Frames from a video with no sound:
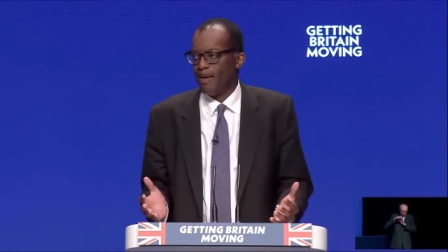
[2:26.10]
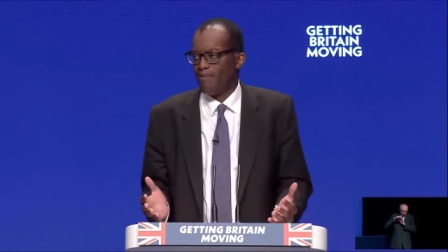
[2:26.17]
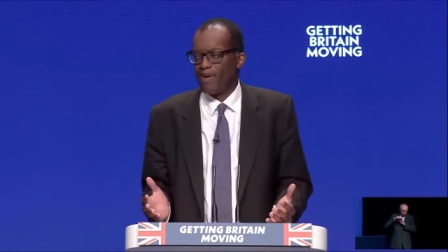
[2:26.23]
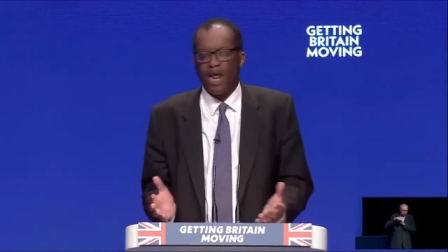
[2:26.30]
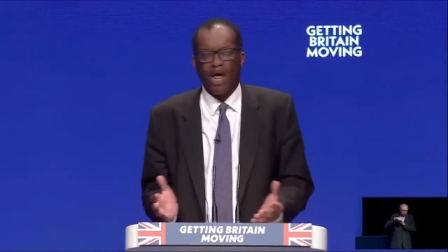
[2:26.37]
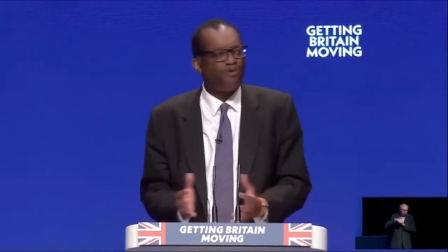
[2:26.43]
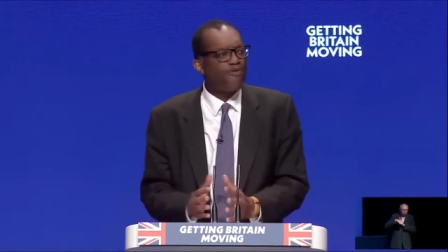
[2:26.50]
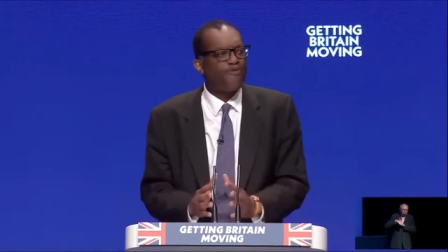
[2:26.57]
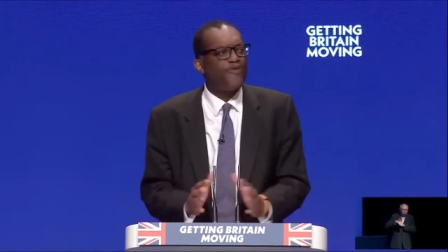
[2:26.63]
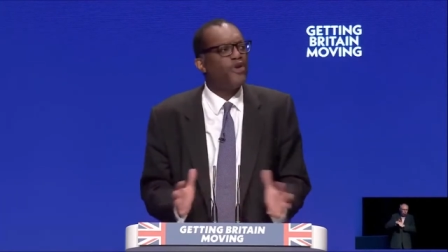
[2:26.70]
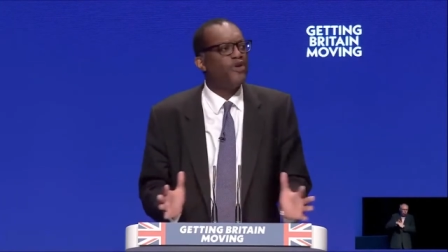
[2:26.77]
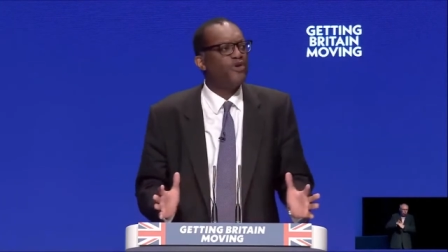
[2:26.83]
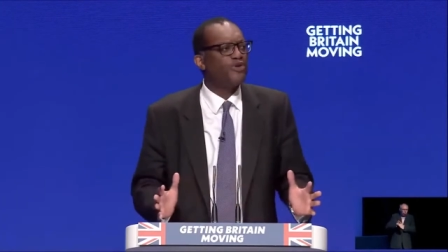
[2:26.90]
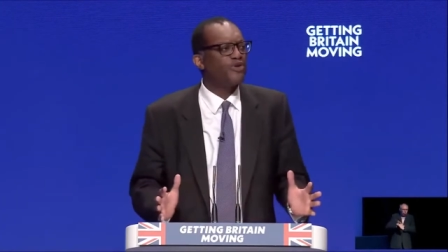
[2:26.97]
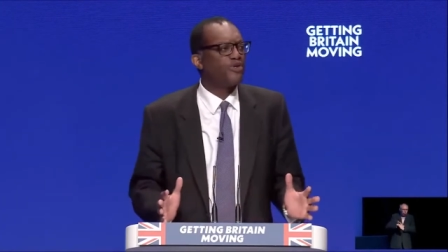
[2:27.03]
But I
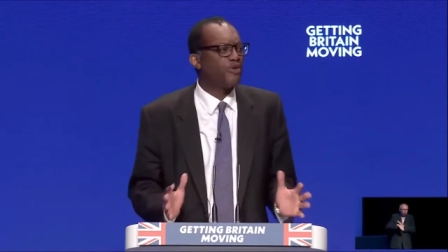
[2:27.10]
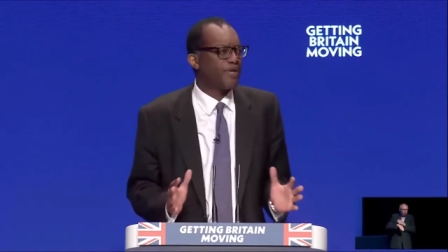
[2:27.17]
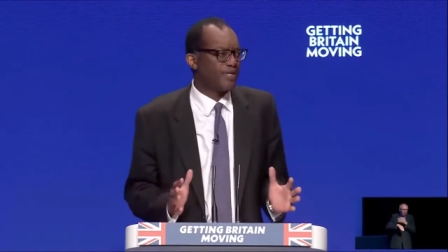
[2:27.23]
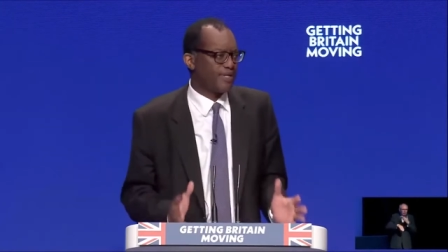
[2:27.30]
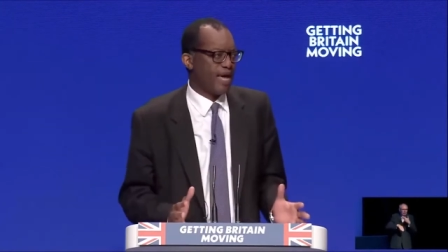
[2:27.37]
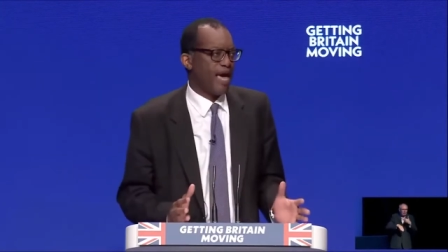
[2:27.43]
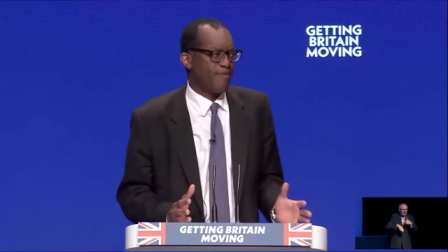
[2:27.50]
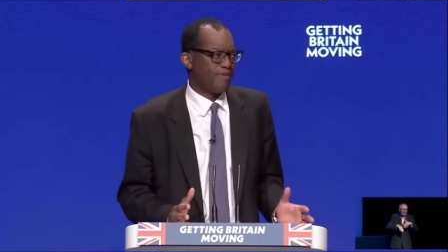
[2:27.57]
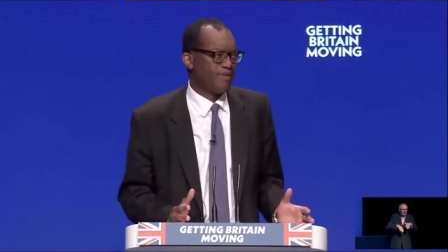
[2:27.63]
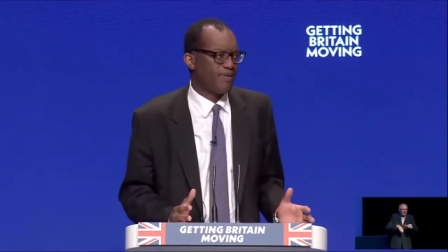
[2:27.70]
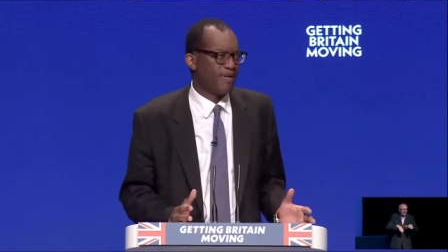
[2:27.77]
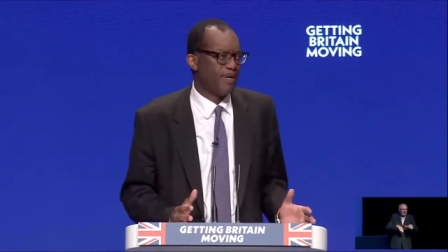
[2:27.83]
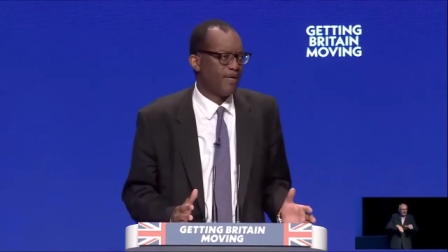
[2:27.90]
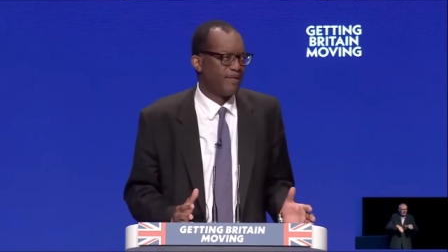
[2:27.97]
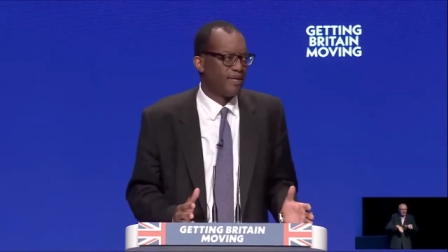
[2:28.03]
refuse to accept
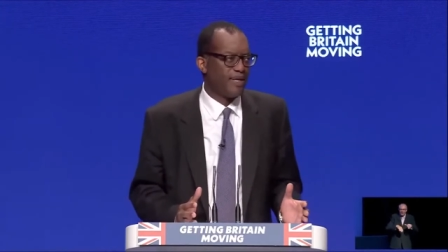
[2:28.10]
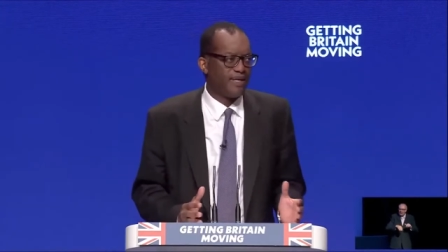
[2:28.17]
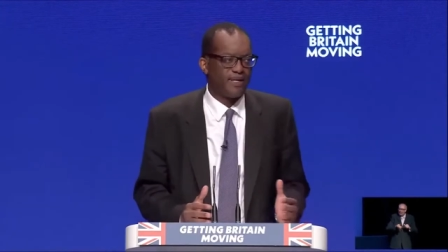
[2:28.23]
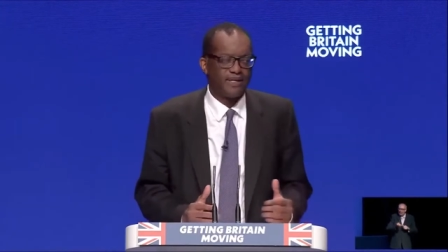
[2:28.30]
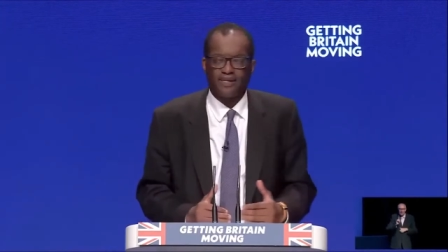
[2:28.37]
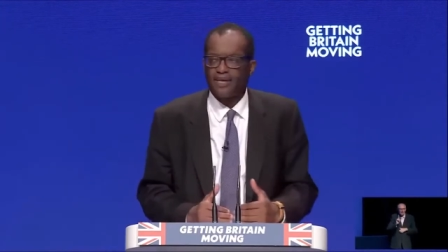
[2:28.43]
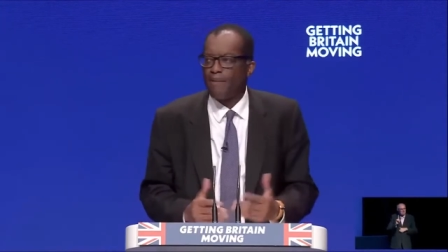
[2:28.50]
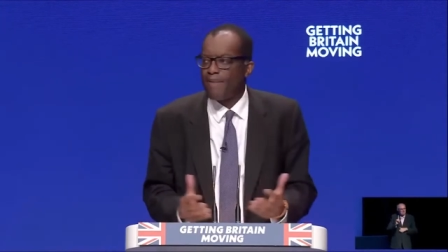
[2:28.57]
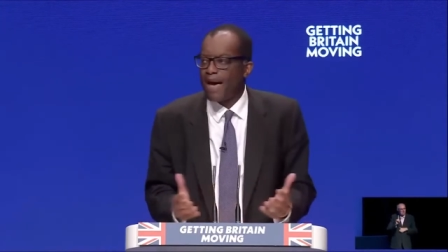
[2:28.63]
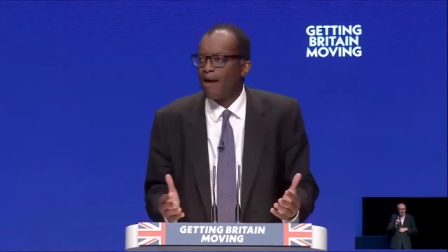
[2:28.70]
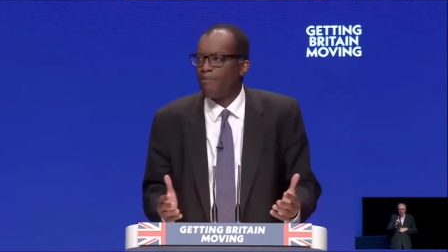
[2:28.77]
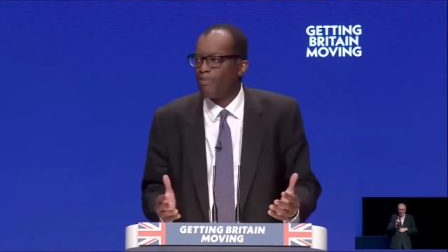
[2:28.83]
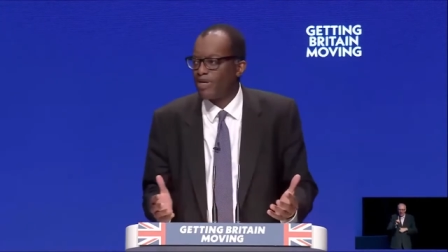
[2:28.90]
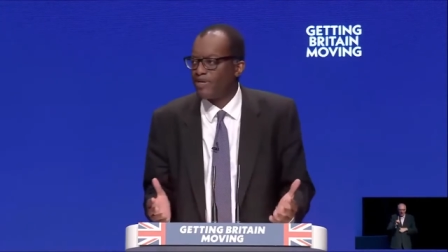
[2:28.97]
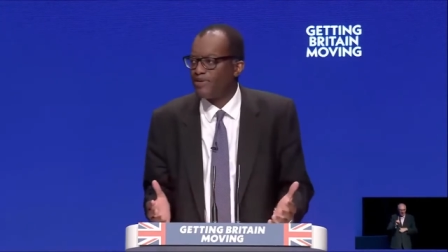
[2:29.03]
that it is
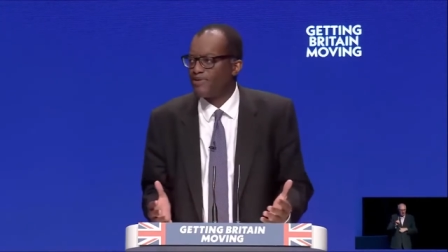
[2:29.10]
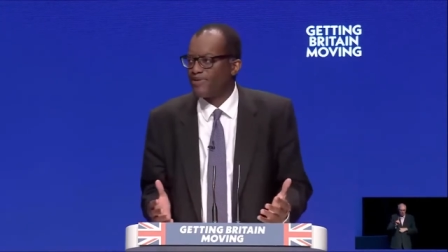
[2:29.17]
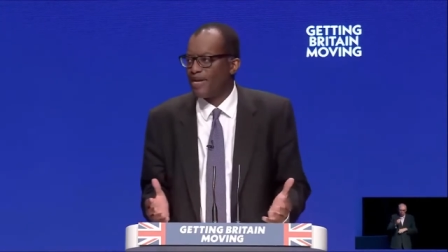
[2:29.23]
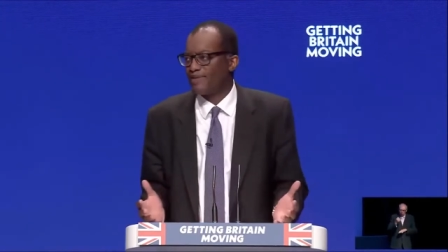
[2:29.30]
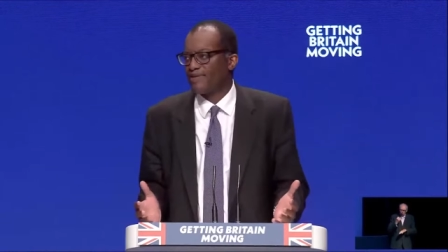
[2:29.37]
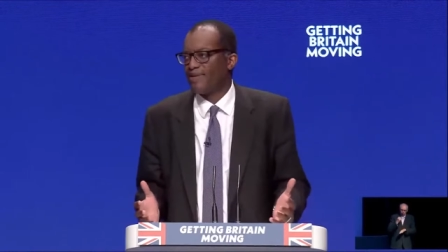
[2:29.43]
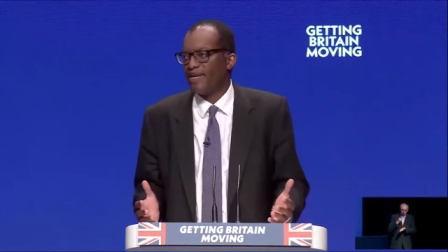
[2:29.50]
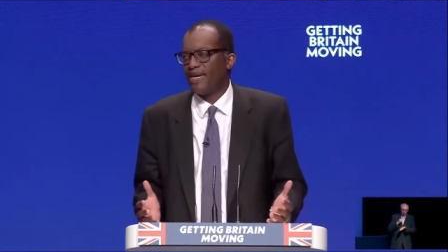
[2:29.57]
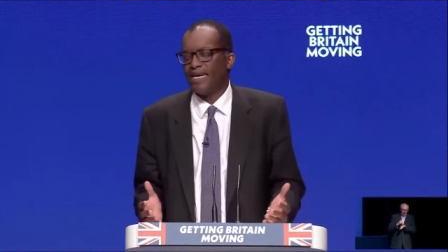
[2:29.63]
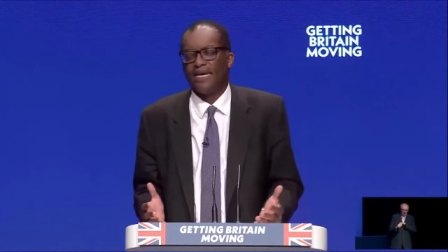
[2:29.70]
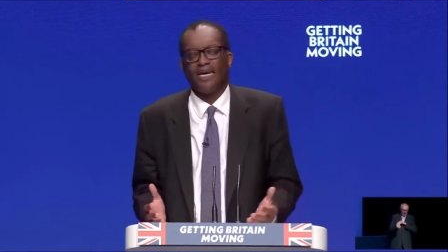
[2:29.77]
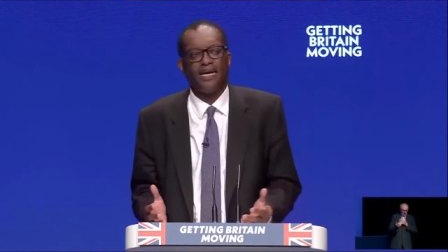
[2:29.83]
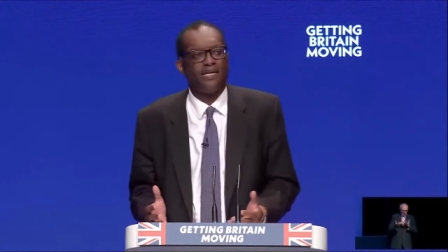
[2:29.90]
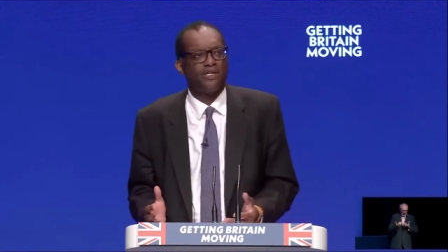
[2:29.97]
somehow Britain's destiny